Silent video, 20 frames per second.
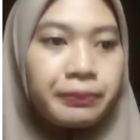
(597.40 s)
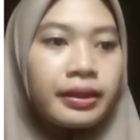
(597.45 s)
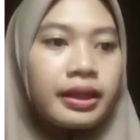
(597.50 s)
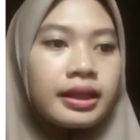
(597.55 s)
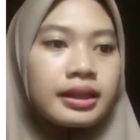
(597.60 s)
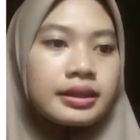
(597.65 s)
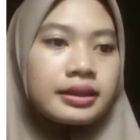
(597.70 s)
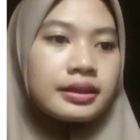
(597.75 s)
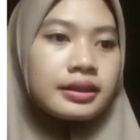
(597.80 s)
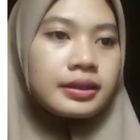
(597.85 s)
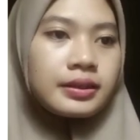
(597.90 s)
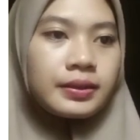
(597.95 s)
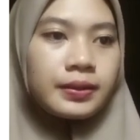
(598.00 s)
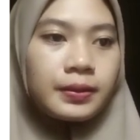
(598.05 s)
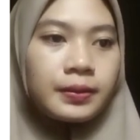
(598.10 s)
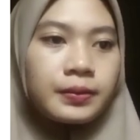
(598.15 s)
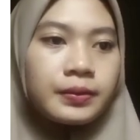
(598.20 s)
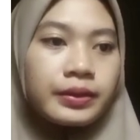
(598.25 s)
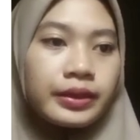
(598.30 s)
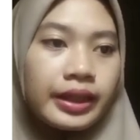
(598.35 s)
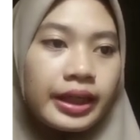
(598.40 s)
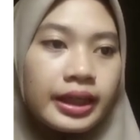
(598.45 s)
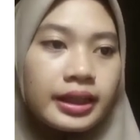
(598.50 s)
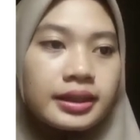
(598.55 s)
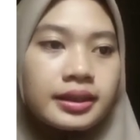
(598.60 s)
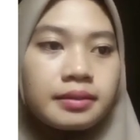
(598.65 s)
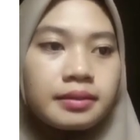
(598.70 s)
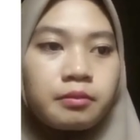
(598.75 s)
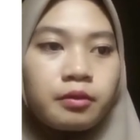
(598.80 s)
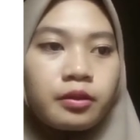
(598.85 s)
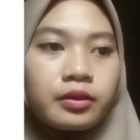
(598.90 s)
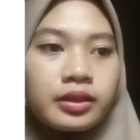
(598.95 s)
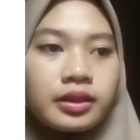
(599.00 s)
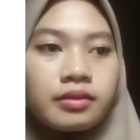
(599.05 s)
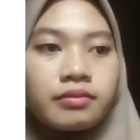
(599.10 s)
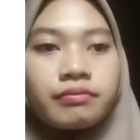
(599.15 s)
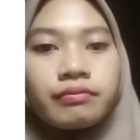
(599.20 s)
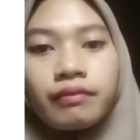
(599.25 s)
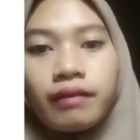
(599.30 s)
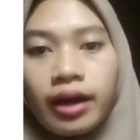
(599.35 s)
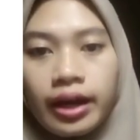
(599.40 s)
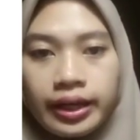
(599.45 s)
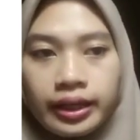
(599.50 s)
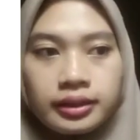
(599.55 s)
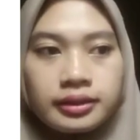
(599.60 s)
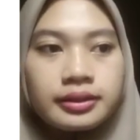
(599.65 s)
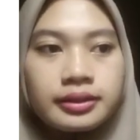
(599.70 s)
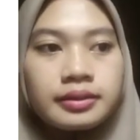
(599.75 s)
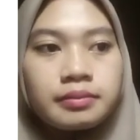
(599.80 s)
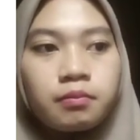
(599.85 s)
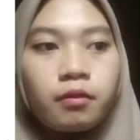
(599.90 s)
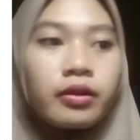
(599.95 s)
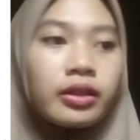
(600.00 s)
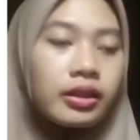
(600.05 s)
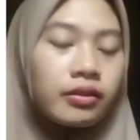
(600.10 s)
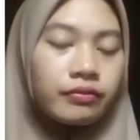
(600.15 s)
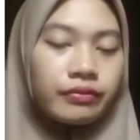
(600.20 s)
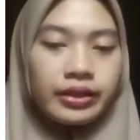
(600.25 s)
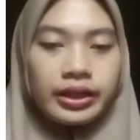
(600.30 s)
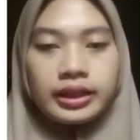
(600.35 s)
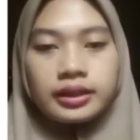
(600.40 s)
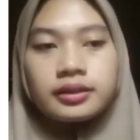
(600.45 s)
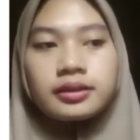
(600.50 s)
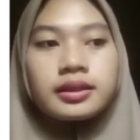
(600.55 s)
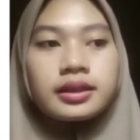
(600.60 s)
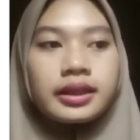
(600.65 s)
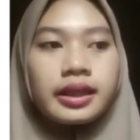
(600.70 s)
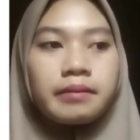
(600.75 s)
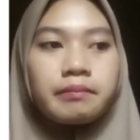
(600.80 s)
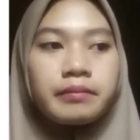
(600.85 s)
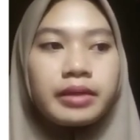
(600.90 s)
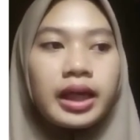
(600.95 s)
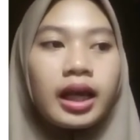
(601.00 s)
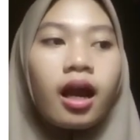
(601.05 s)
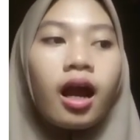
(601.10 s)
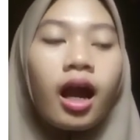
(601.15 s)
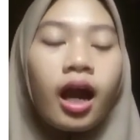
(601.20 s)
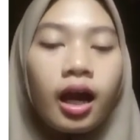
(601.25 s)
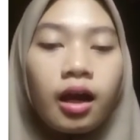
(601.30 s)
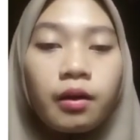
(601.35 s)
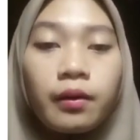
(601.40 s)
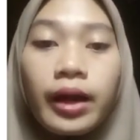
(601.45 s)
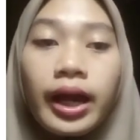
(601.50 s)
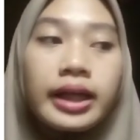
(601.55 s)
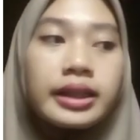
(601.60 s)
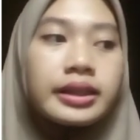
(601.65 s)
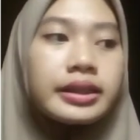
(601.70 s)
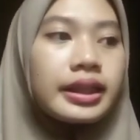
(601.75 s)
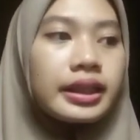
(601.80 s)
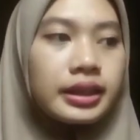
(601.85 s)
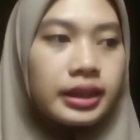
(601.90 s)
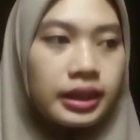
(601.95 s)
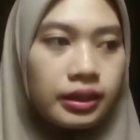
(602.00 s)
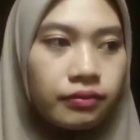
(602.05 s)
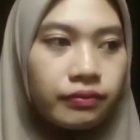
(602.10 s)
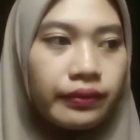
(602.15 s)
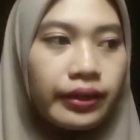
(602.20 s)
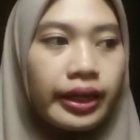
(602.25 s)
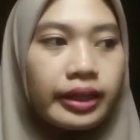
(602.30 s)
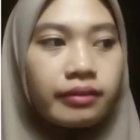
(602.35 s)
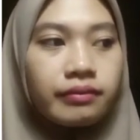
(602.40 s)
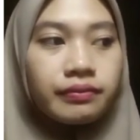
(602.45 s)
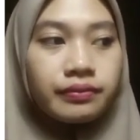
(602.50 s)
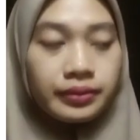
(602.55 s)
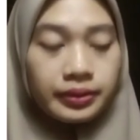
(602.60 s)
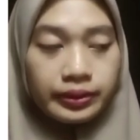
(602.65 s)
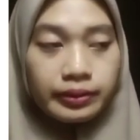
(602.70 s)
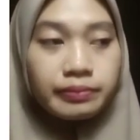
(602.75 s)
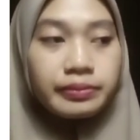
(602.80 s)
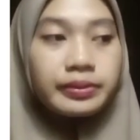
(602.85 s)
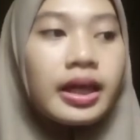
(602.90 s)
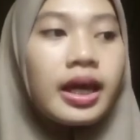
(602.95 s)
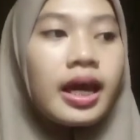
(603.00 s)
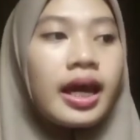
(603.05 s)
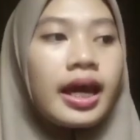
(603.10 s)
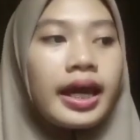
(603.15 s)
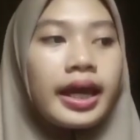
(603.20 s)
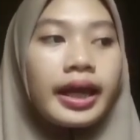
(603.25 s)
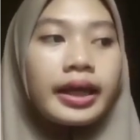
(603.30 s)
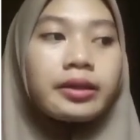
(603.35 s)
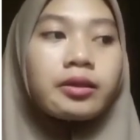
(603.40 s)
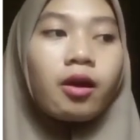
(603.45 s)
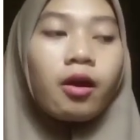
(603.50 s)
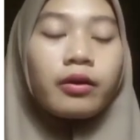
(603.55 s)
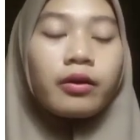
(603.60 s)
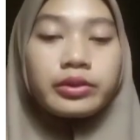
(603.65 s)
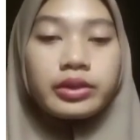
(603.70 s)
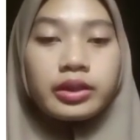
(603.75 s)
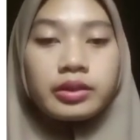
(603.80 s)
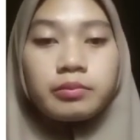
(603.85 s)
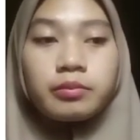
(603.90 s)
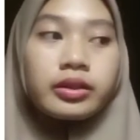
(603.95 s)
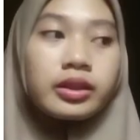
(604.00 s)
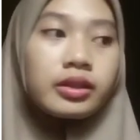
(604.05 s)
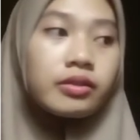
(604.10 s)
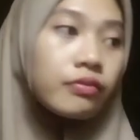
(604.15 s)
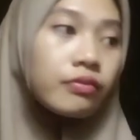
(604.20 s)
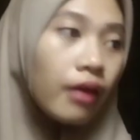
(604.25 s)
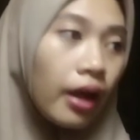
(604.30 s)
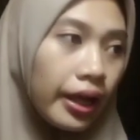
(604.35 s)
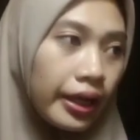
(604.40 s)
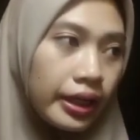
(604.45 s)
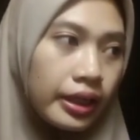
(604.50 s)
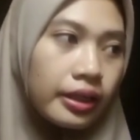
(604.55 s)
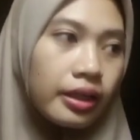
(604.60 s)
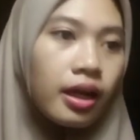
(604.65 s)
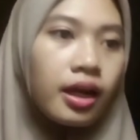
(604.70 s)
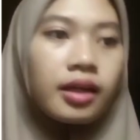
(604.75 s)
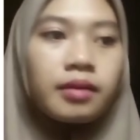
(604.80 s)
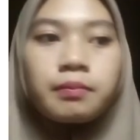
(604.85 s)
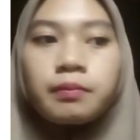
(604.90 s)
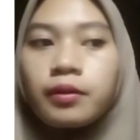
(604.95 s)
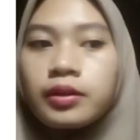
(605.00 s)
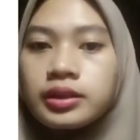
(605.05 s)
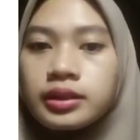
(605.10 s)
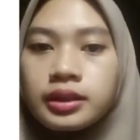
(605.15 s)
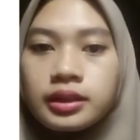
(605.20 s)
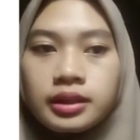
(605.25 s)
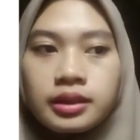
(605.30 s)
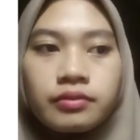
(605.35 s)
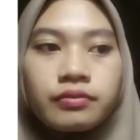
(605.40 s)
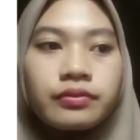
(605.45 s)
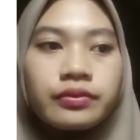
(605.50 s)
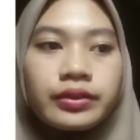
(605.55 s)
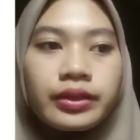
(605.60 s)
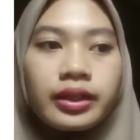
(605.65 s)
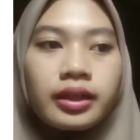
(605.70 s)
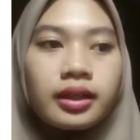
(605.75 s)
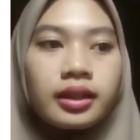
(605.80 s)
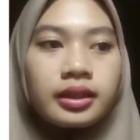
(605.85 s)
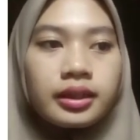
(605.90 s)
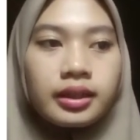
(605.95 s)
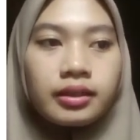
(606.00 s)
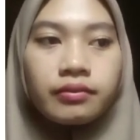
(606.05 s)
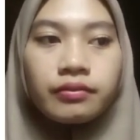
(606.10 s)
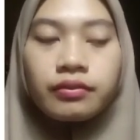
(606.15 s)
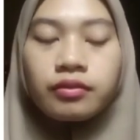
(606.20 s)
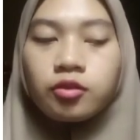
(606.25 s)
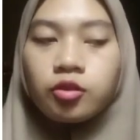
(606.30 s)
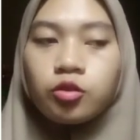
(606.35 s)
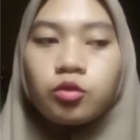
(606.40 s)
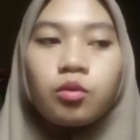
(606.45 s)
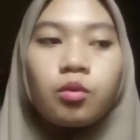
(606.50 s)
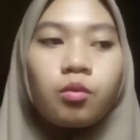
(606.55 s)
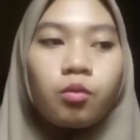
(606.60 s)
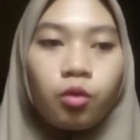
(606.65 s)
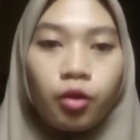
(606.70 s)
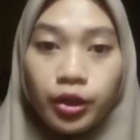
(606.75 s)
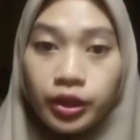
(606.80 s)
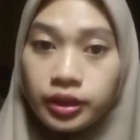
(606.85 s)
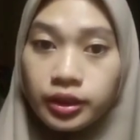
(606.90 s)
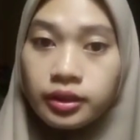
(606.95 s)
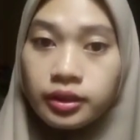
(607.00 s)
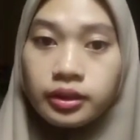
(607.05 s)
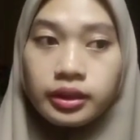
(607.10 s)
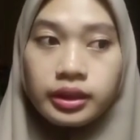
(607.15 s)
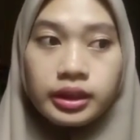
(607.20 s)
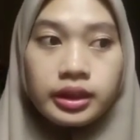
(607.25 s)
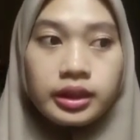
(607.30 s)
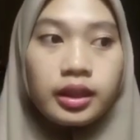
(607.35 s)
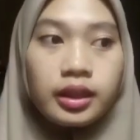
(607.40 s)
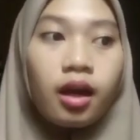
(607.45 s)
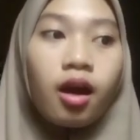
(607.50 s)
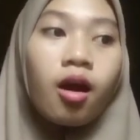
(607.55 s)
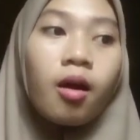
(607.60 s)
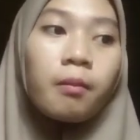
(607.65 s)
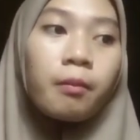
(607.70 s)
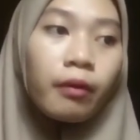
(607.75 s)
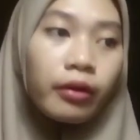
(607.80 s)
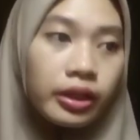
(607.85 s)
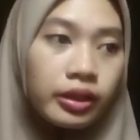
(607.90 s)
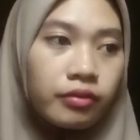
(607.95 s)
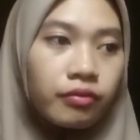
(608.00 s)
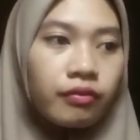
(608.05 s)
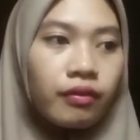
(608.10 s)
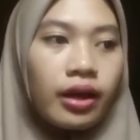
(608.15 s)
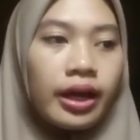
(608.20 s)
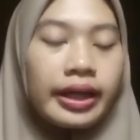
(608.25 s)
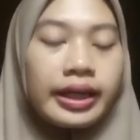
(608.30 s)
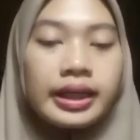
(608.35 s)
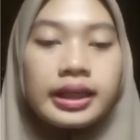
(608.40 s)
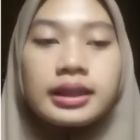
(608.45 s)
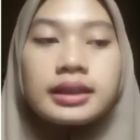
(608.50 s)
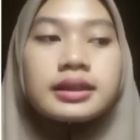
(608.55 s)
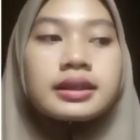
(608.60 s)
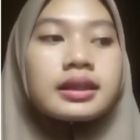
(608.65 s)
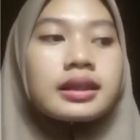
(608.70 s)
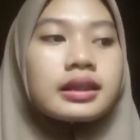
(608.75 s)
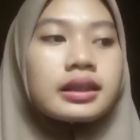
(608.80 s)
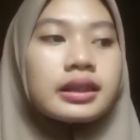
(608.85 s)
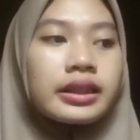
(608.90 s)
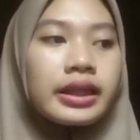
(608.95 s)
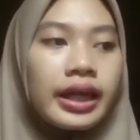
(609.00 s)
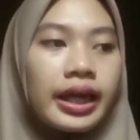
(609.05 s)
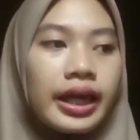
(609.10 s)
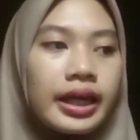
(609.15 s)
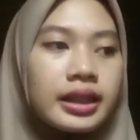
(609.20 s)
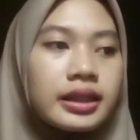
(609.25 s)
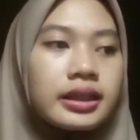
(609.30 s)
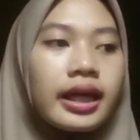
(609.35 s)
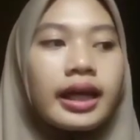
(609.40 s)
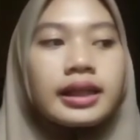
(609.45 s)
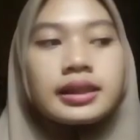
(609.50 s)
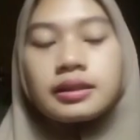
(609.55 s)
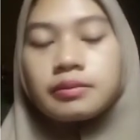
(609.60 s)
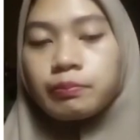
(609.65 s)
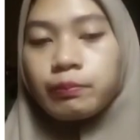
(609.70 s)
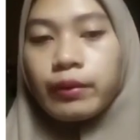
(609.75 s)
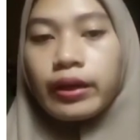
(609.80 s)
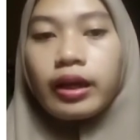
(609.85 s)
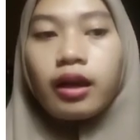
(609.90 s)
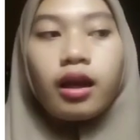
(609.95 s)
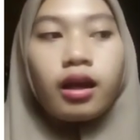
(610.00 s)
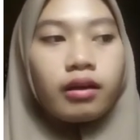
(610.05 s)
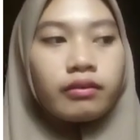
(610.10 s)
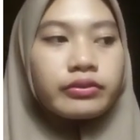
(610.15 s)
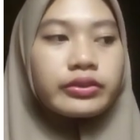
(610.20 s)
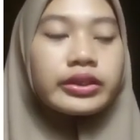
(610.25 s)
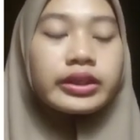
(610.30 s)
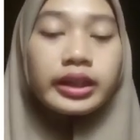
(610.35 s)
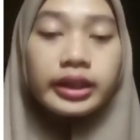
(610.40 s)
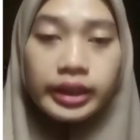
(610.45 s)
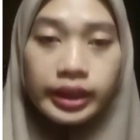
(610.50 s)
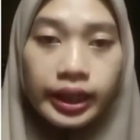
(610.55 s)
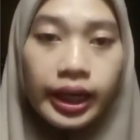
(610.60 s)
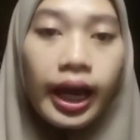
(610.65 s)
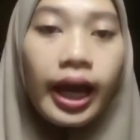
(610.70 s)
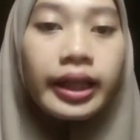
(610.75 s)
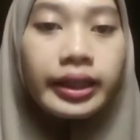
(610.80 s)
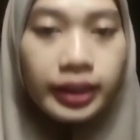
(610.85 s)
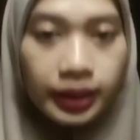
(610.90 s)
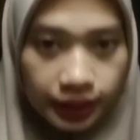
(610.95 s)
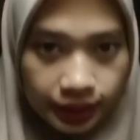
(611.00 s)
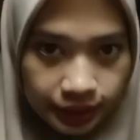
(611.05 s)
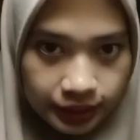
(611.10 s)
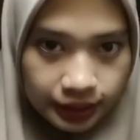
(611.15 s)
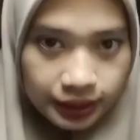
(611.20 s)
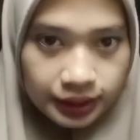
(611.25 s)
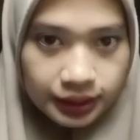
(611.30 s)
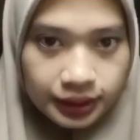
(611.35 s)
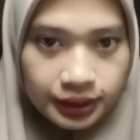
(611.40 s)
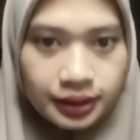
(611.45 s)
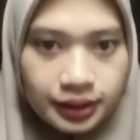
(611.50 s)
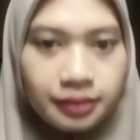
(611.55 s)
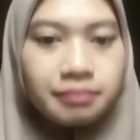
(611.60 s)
So next, modifiers. Modifiers determine how adjective, adverbs, and other modifiers are positive relative to words. The modifier is a key aspect of syntactic analysis.